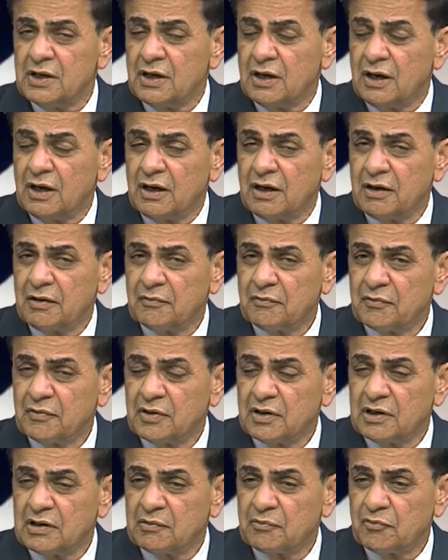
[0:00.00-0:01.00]
uh,
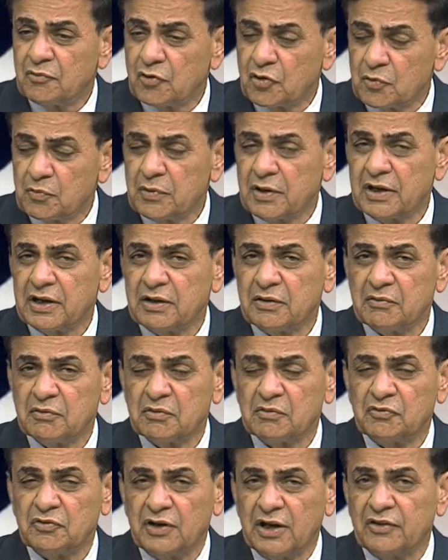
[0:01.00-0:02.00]
uh, for my
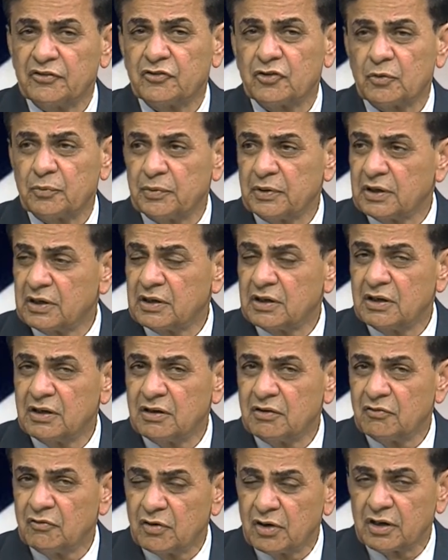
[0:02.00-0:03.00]
philanthropic
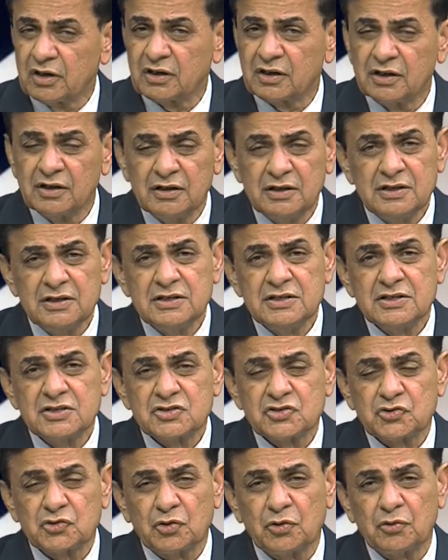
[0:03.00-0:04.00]
uh, work.
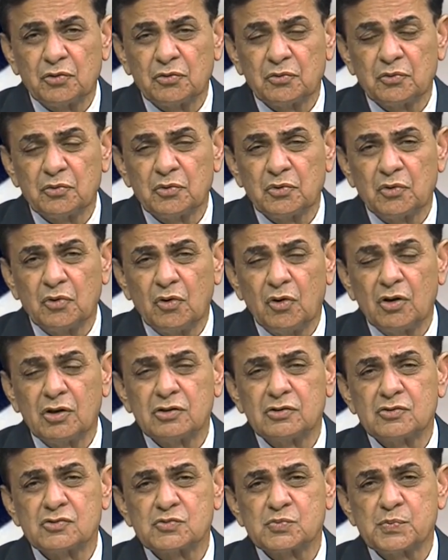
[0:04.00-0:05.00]
So all
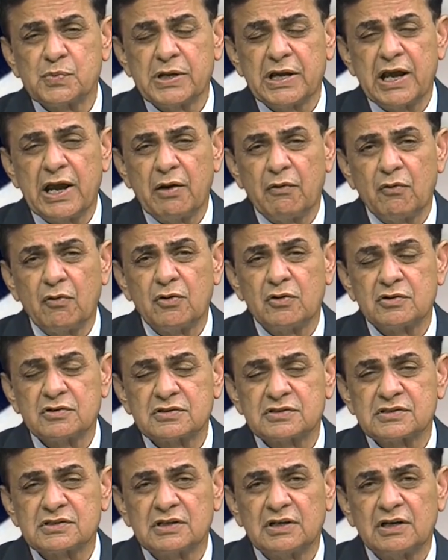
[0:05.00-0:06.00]
those big
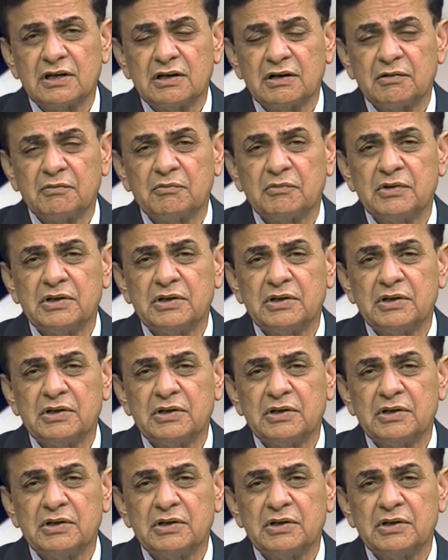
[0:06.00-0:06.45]
awards uh,